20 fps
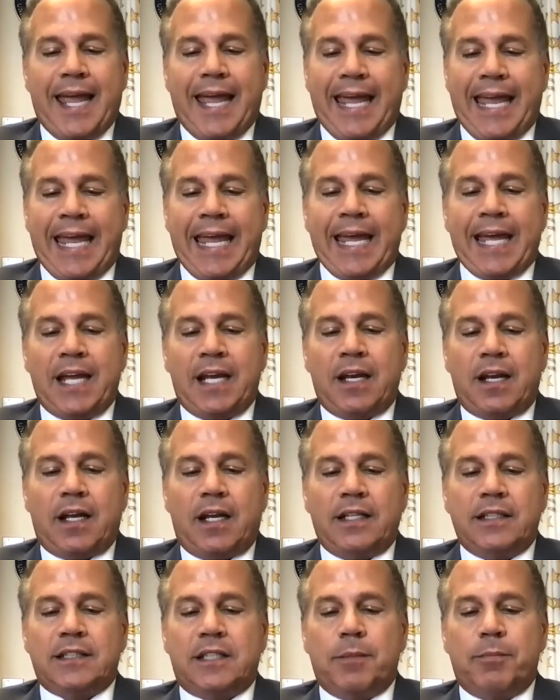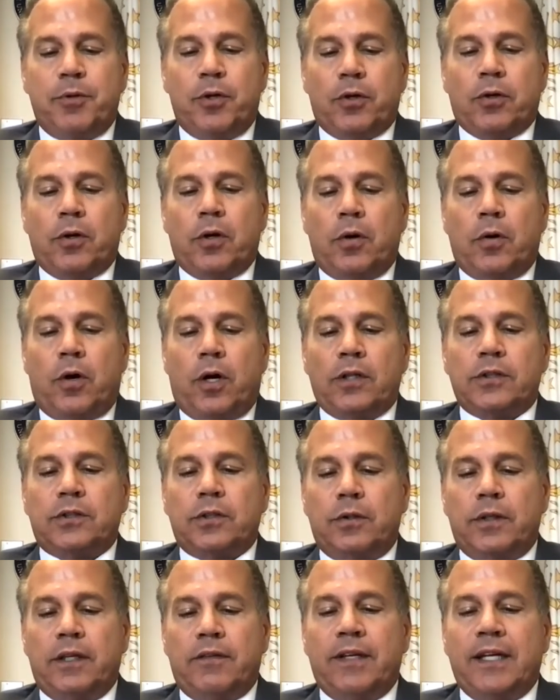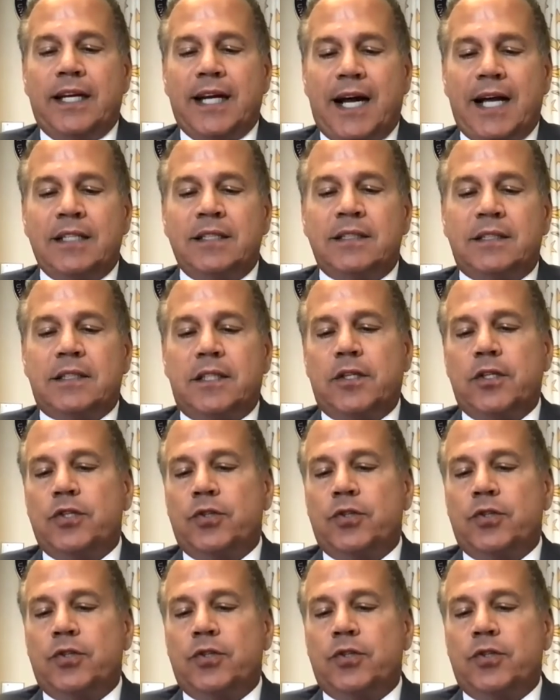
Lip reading: And is the Bureau also giving guidance to the